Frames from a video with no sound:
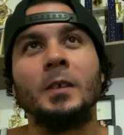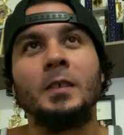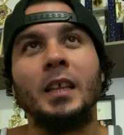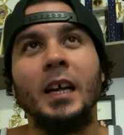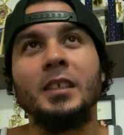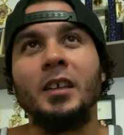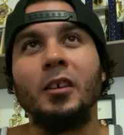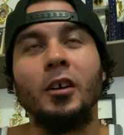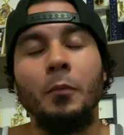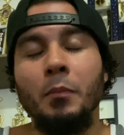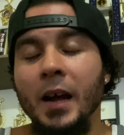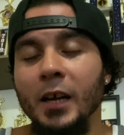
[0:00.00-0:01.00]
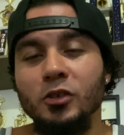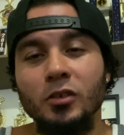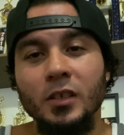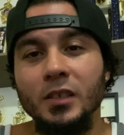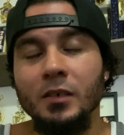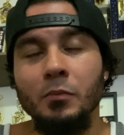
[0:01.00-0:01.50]
didn't come
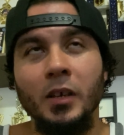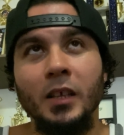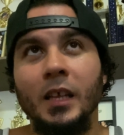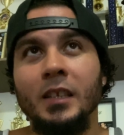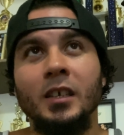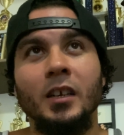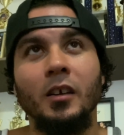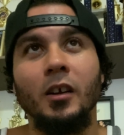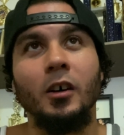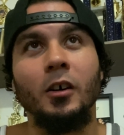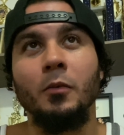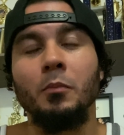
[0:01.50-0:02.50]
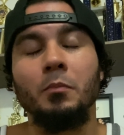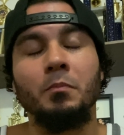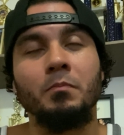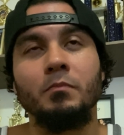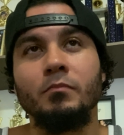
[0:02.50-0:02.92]
naturally to me. That didn't come